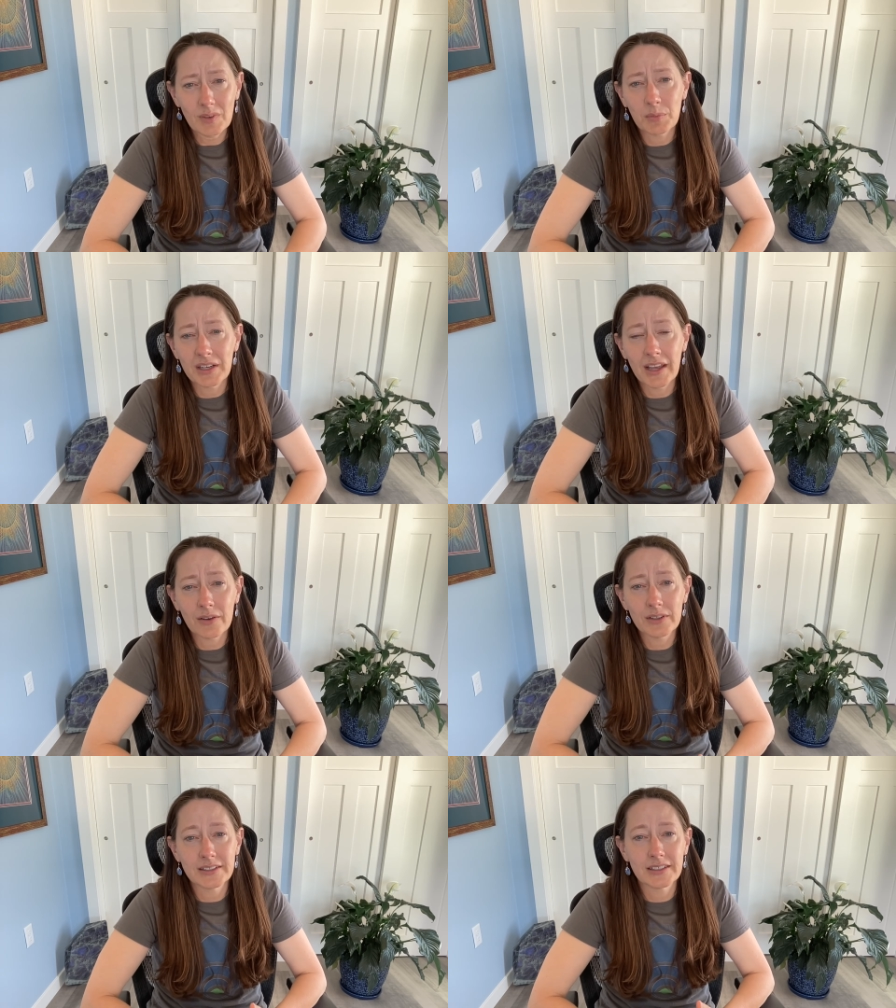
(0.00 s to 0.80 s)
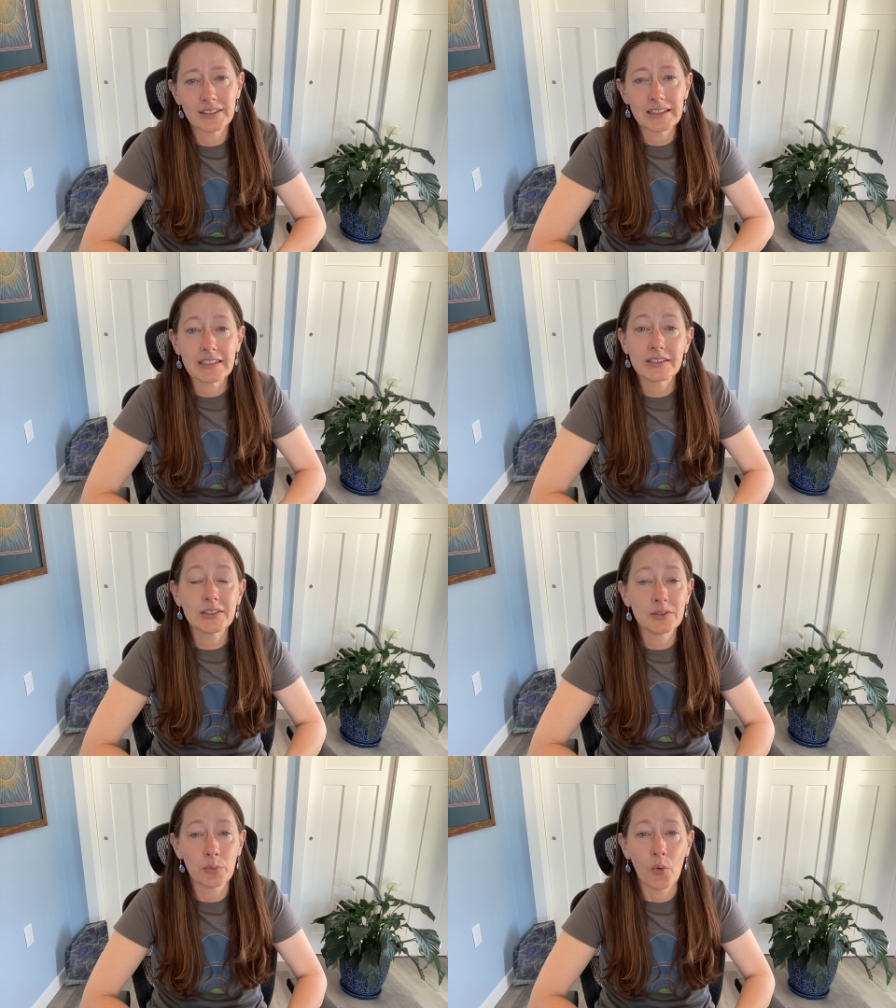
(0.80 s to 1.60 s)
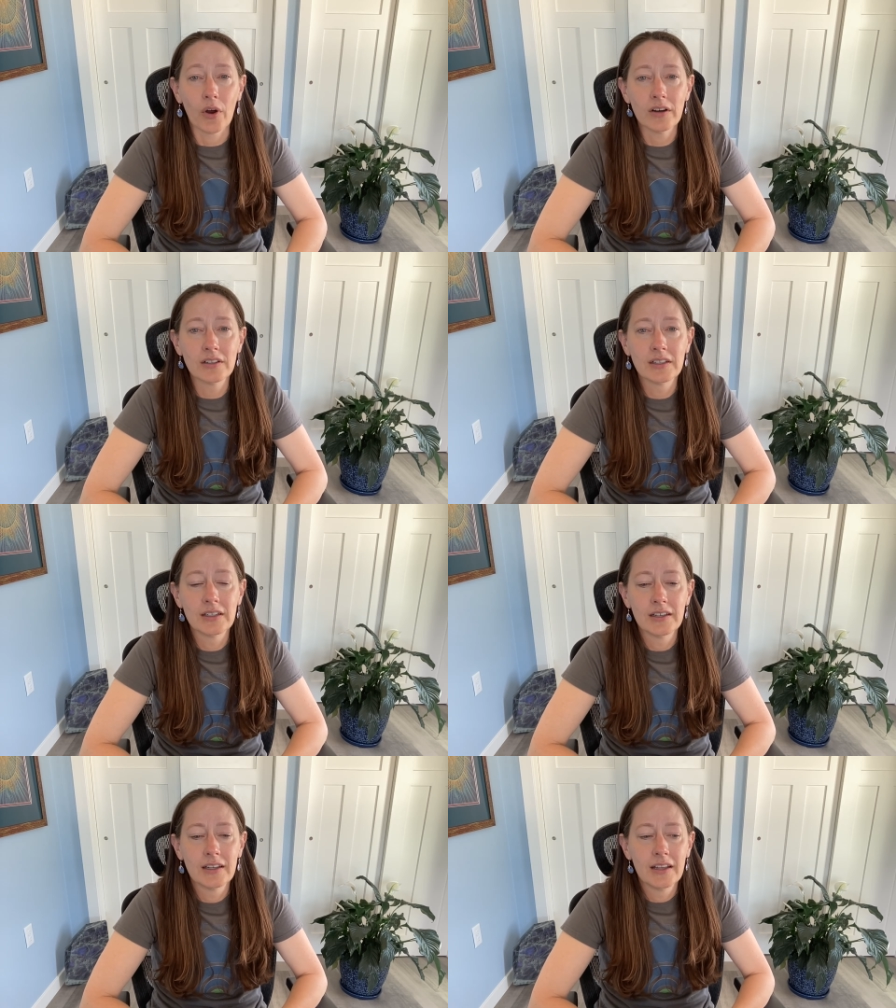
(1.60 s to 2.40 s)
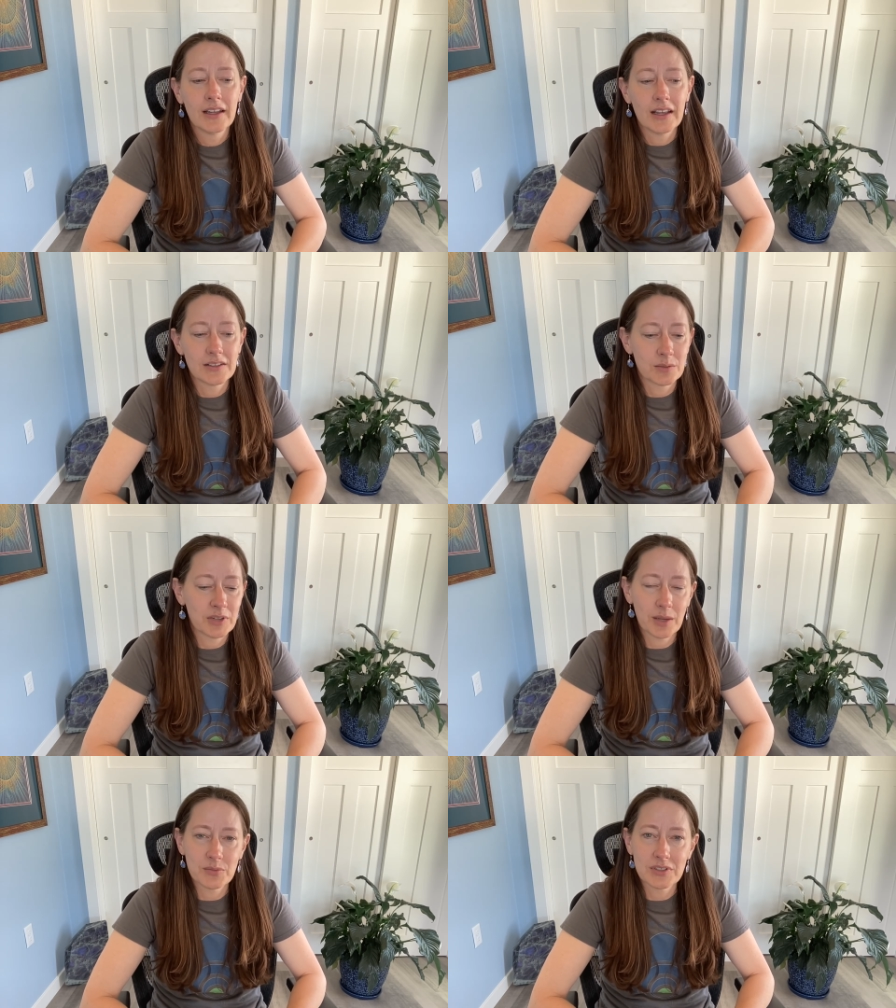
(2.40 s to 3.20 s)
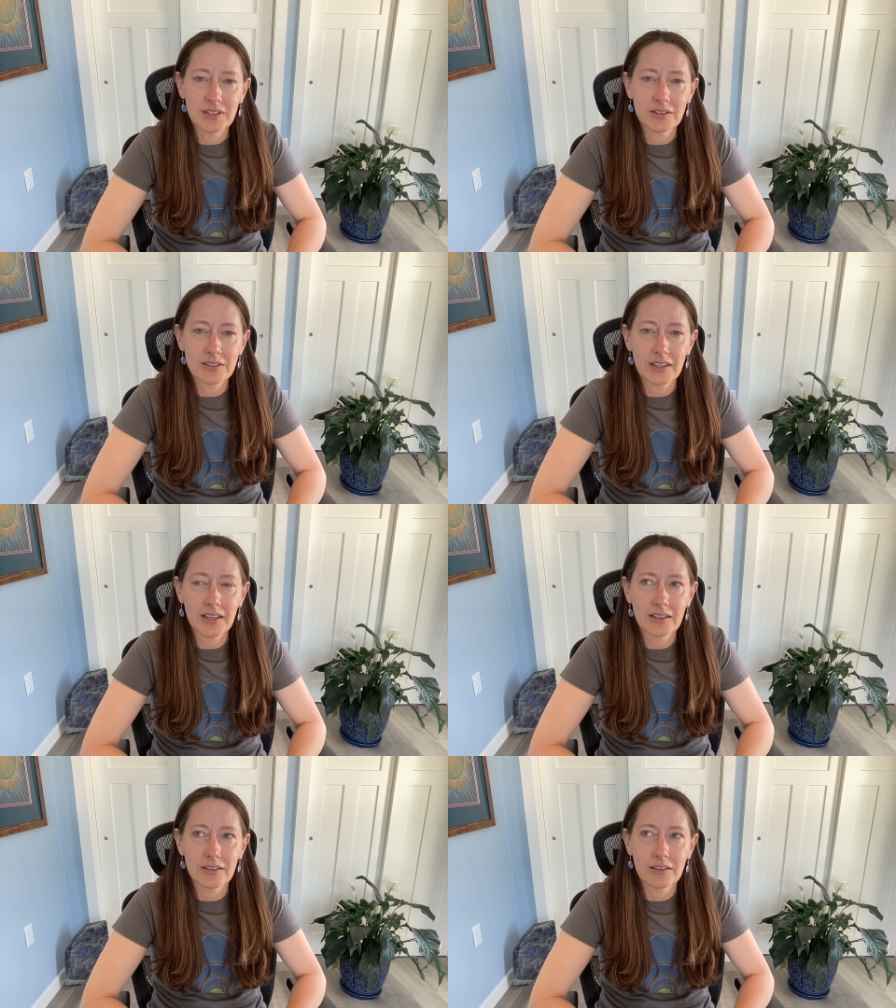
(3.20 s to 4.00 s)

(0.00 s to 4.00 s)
But now he says he listens more, and sometimes he'll say,